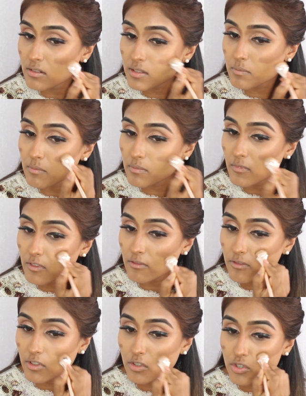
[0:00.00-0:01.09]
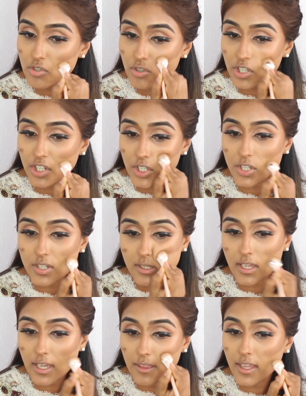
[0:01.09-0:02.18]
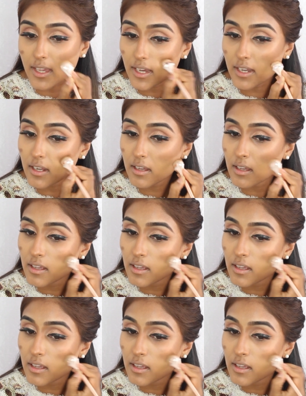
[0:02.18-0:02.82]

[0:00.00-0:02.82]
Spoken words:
Just a few strokes, and then